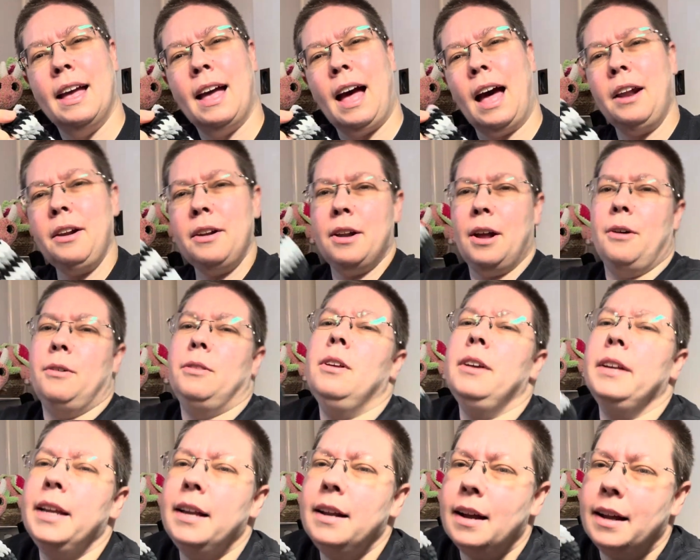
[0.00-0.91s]
I don't know,
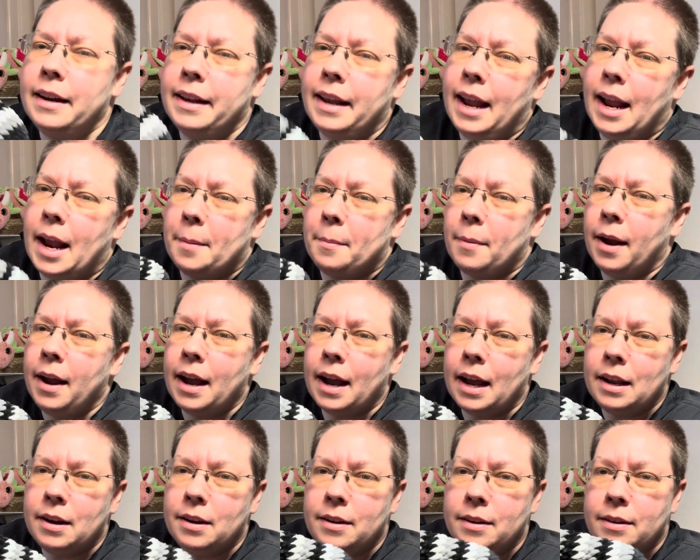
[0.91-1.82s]
looking on camera,
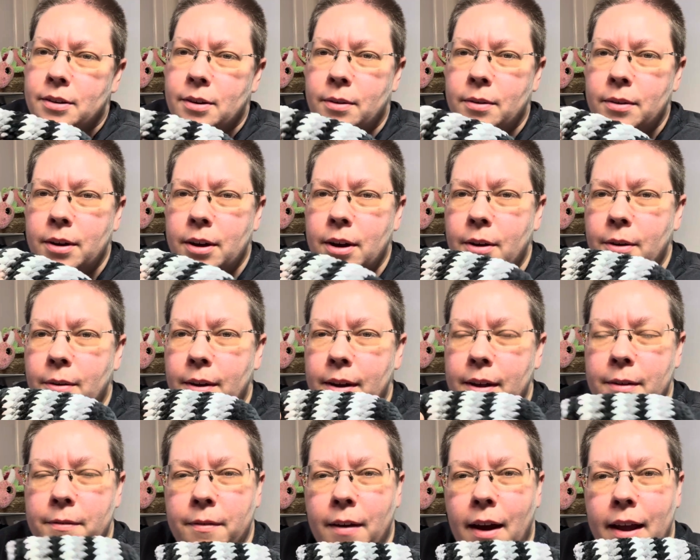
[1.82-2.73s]
I don't know
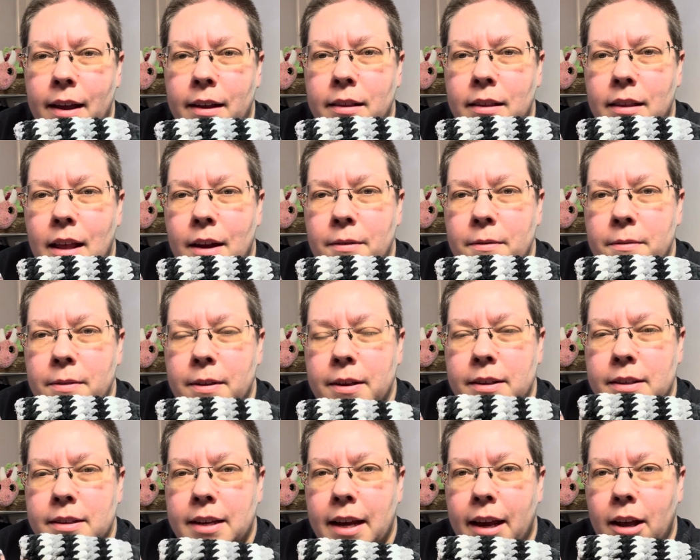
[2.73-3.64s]
if I love
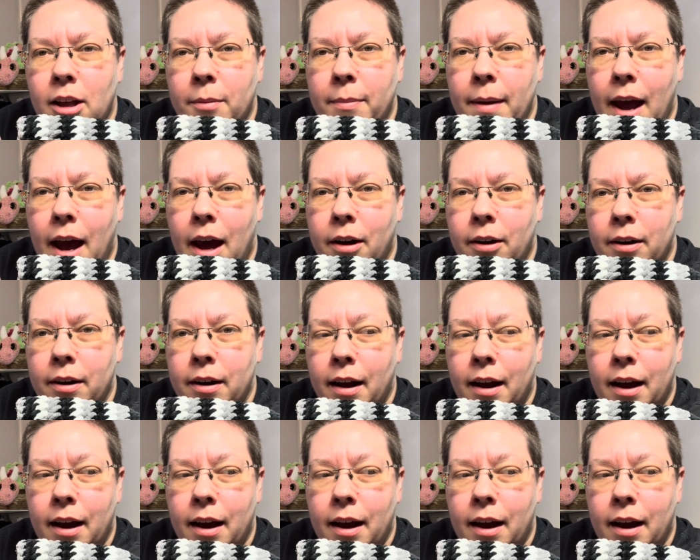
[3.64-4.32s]
this tail pattern.